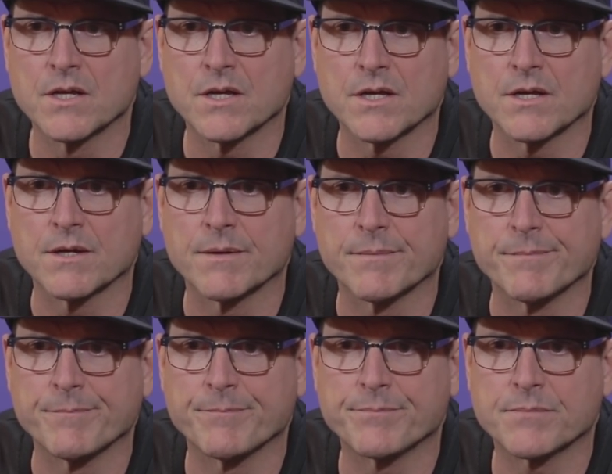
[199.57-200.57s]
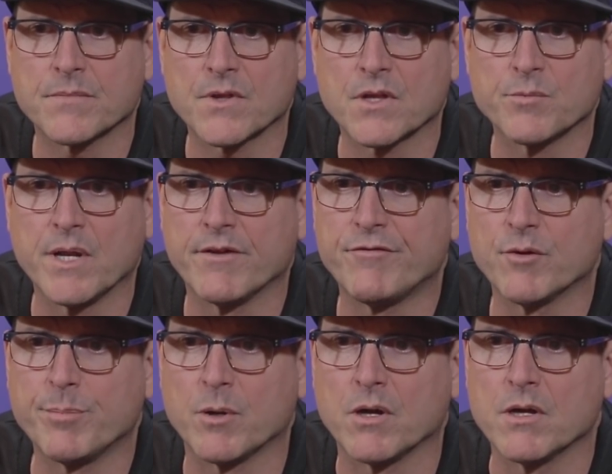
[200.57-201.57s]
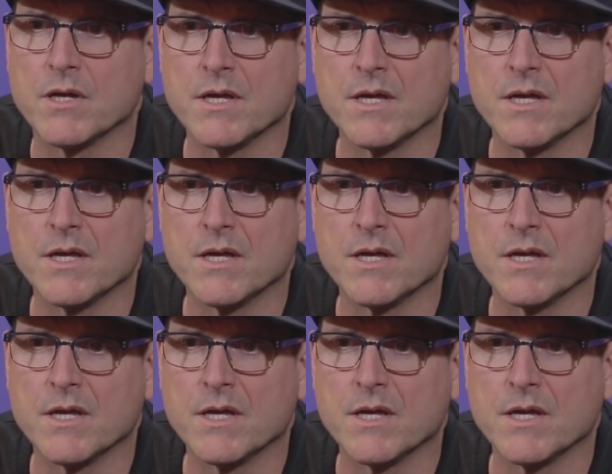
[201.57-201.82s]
because um, we love football.